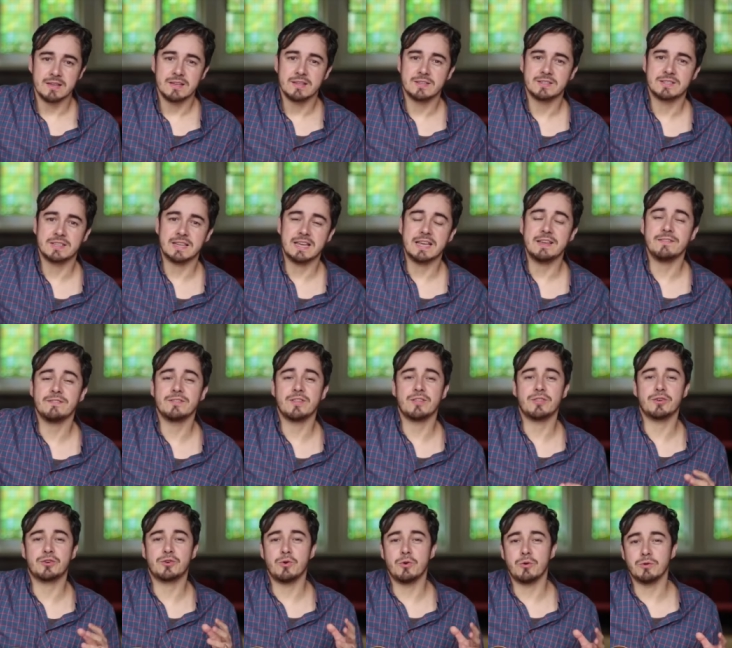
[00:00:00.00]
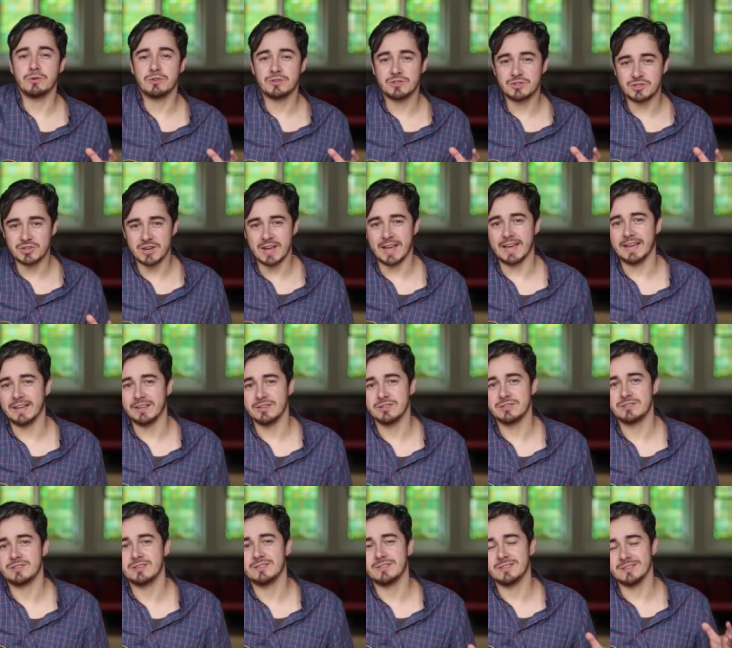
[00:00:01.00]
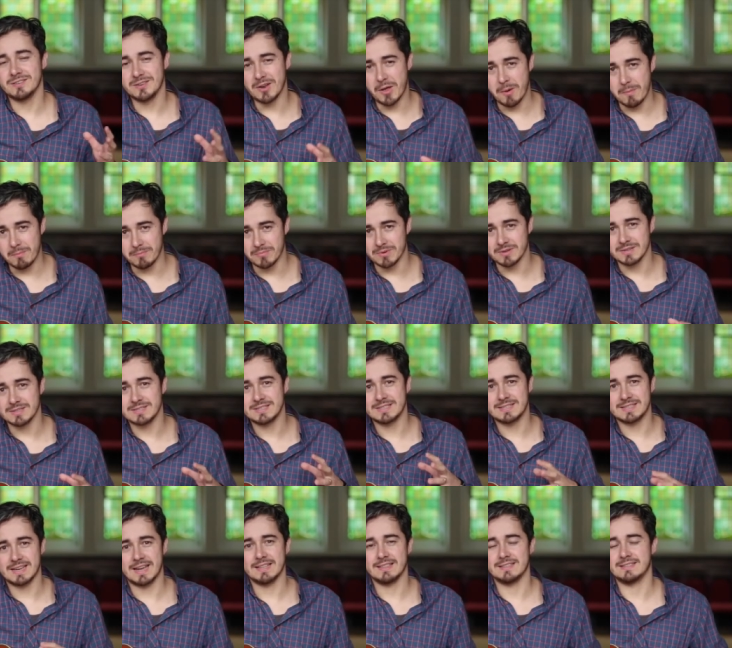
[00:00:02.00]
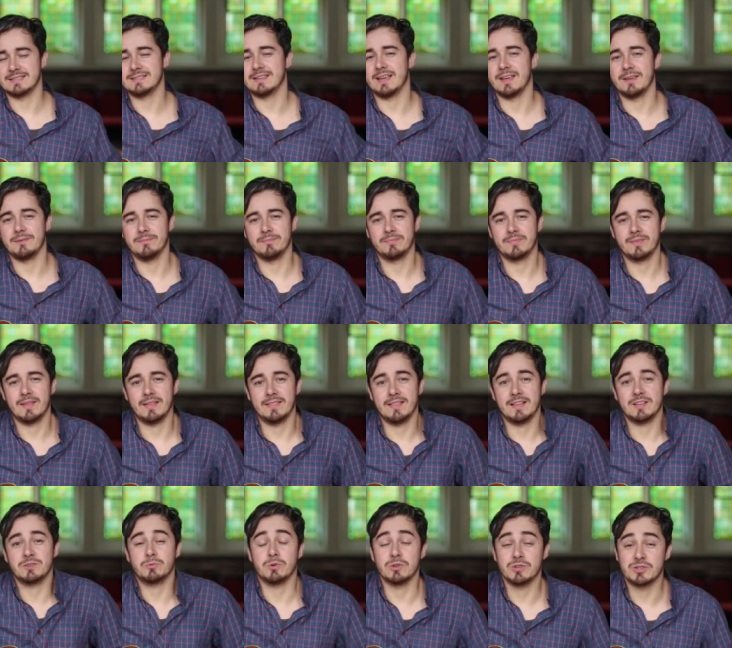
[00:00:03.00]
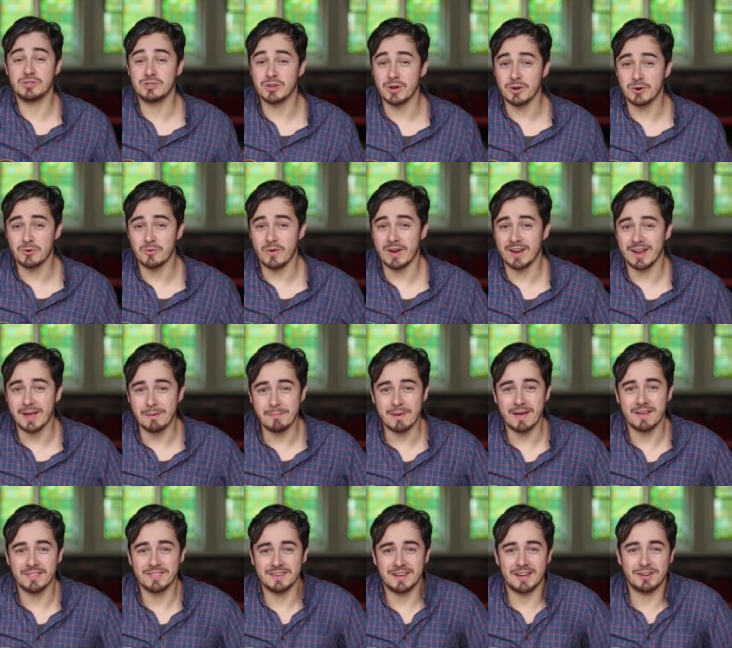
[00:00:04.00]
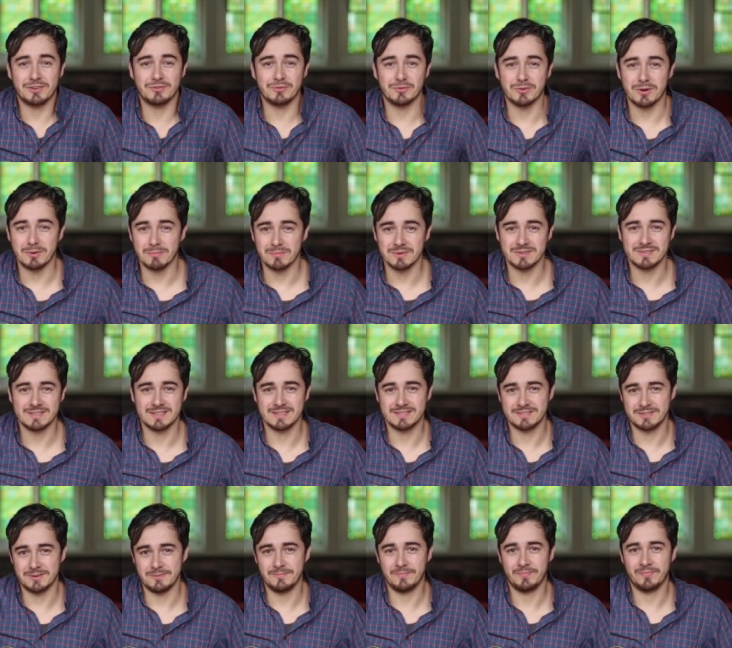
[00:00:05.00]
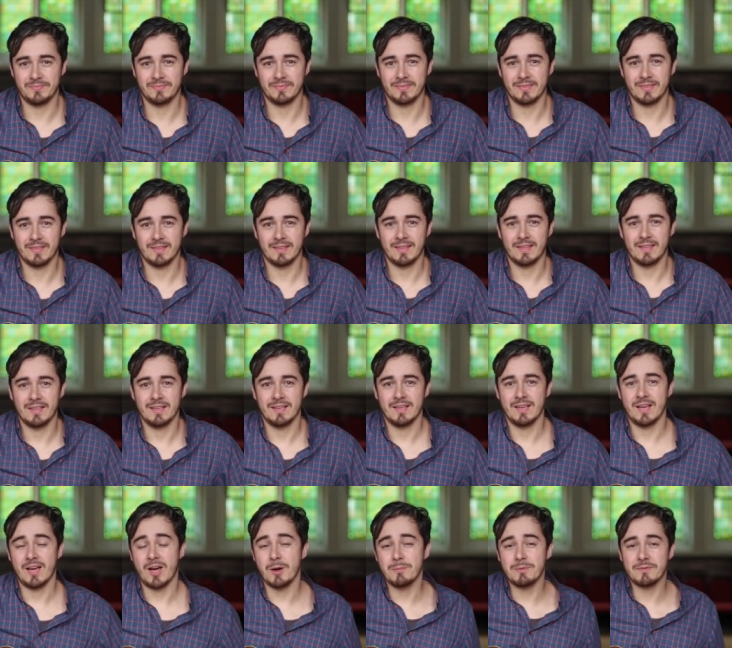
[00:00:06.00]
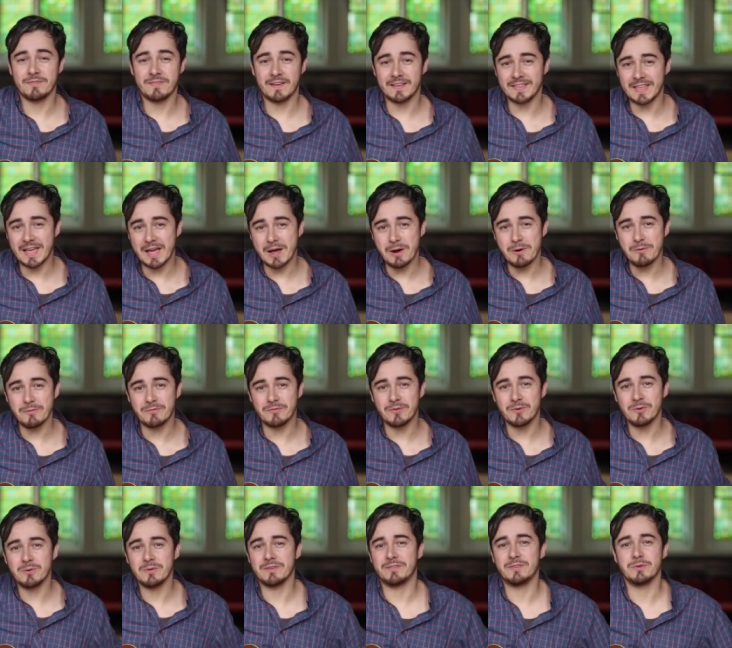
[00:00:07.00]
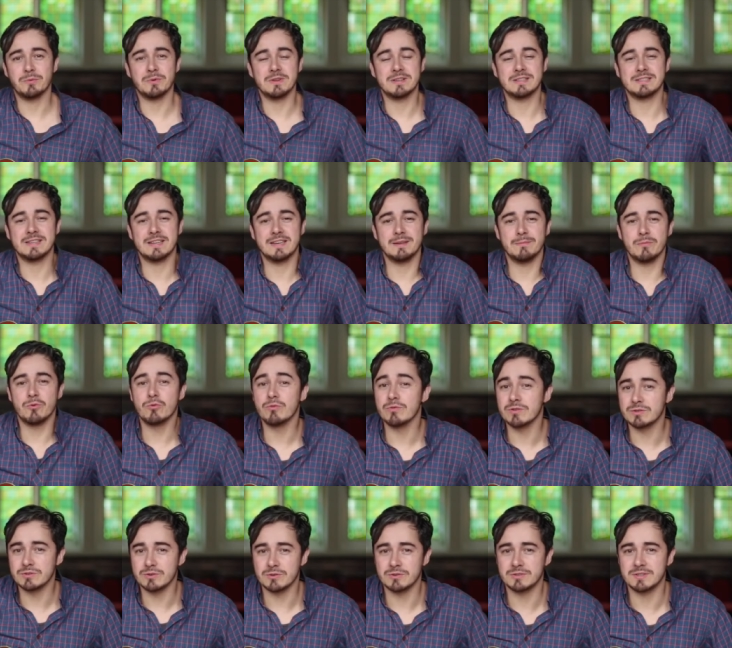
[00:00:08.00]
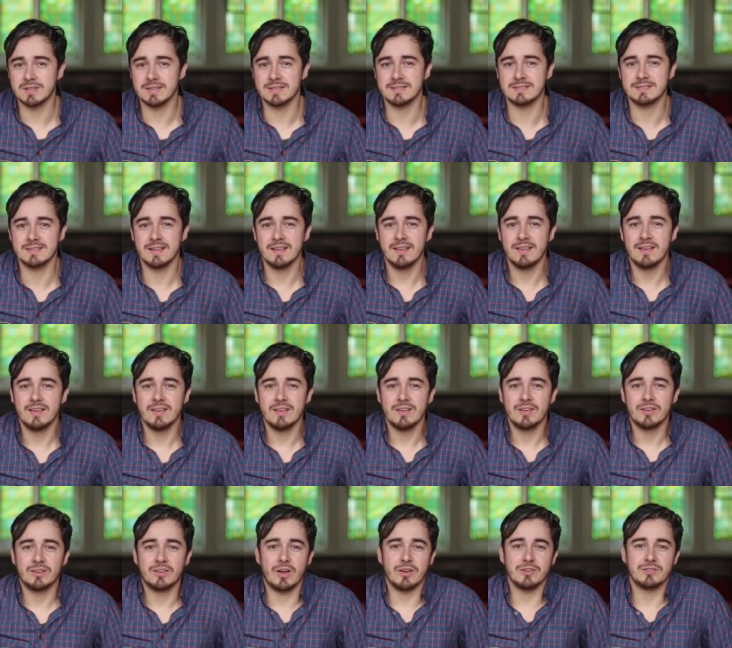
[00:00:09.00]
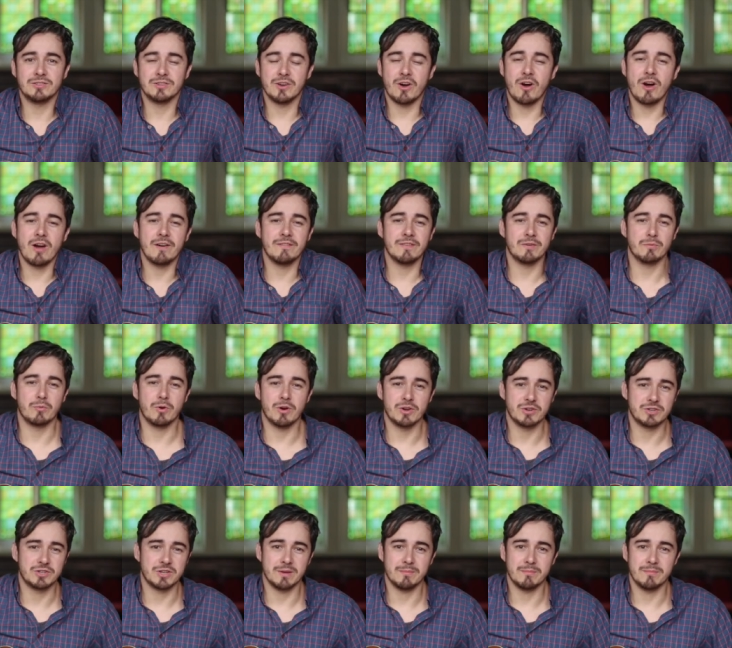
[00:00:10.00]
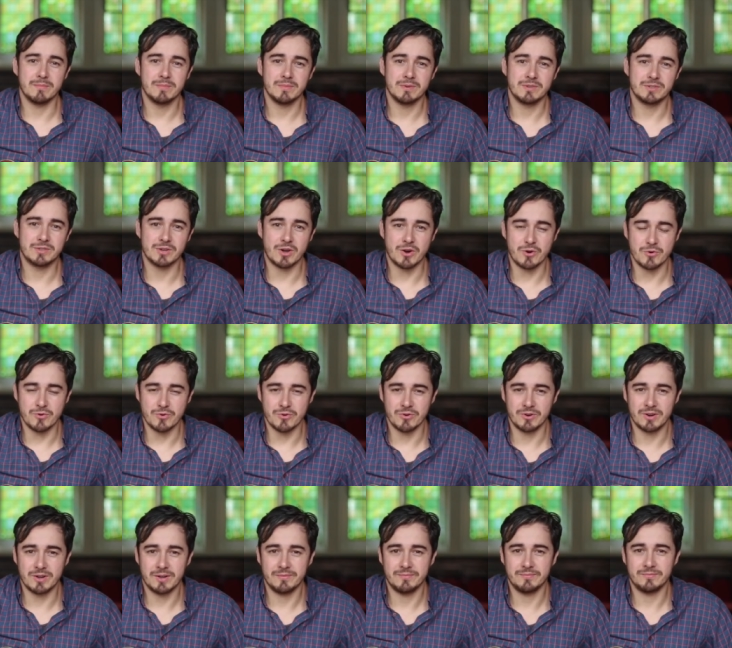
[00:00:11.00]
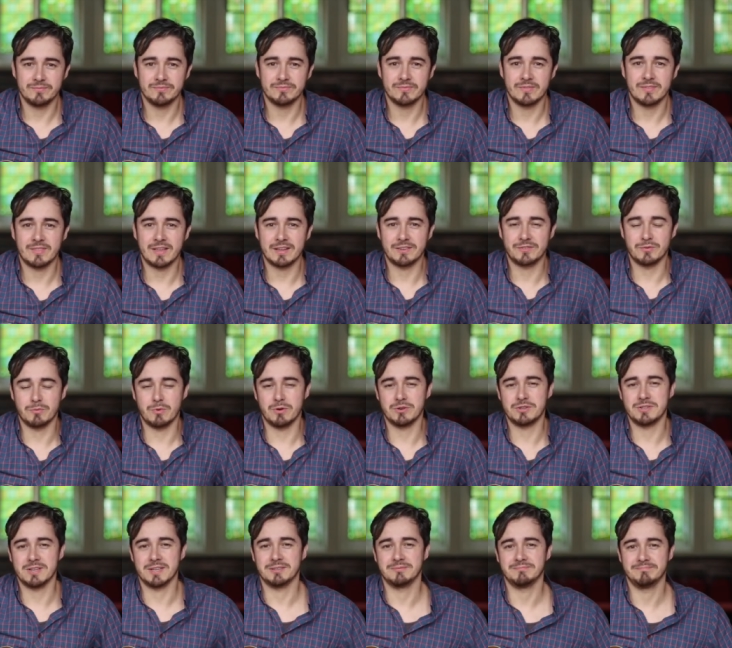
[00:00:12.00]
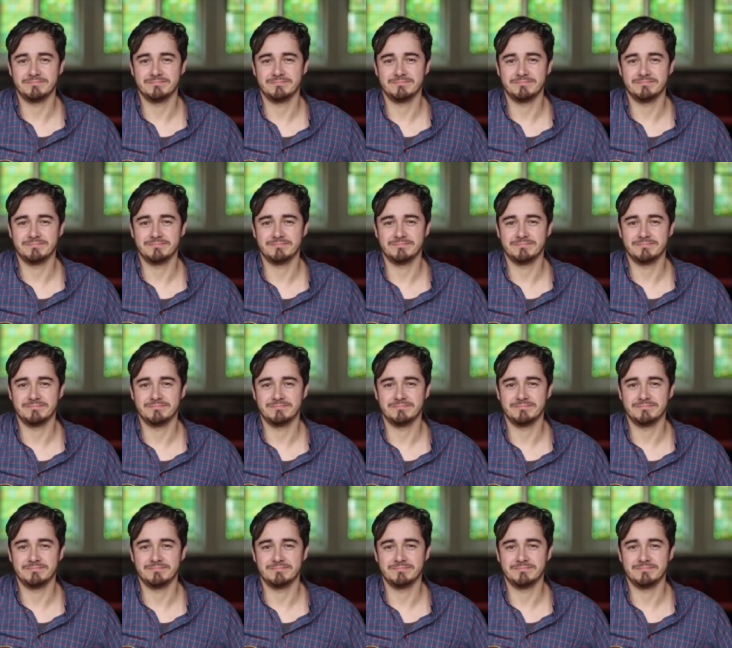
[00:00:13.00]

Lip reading: So even though the chords changed, the numbers stayed the same. And that's what's so great about the Nashville Number system. Hope you found that helpful. If you want to see any more resources, go to ivyworship.org. Thanks for watching.